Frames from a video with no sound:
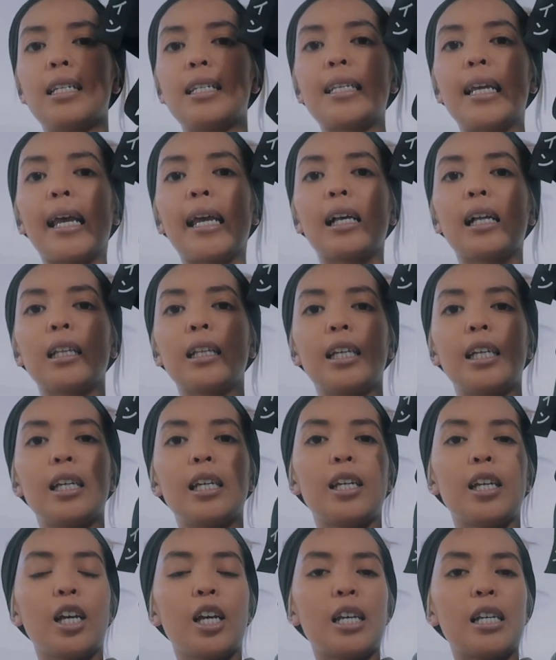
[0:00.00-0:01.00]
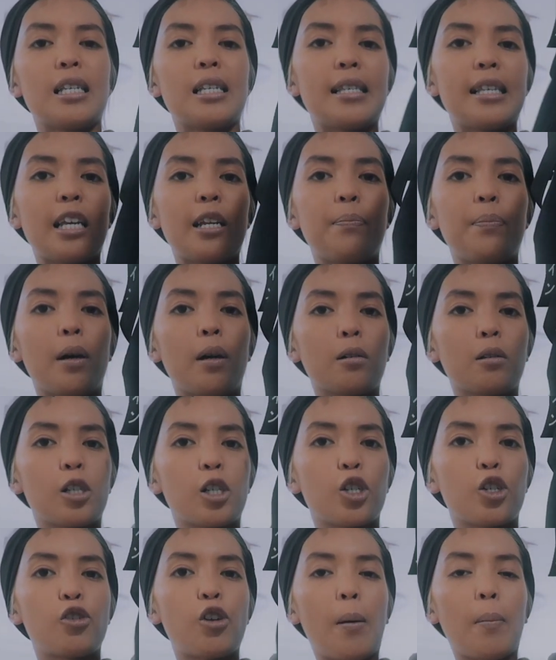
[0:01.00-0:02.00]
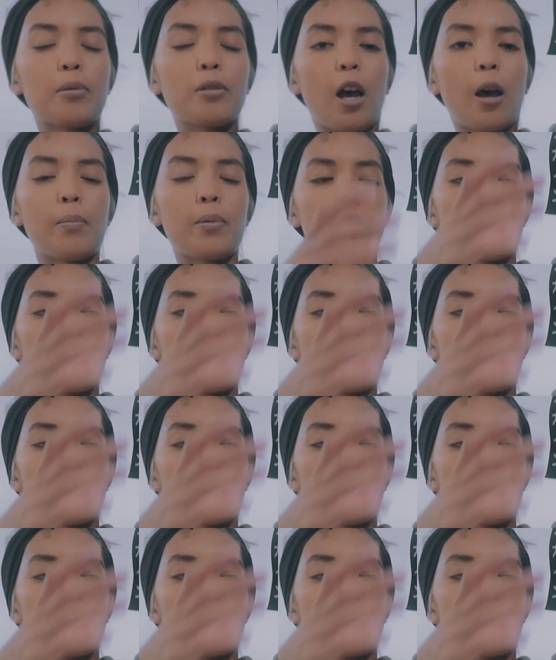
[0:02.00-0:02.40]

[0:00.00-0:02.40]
dangly seatbelt strap type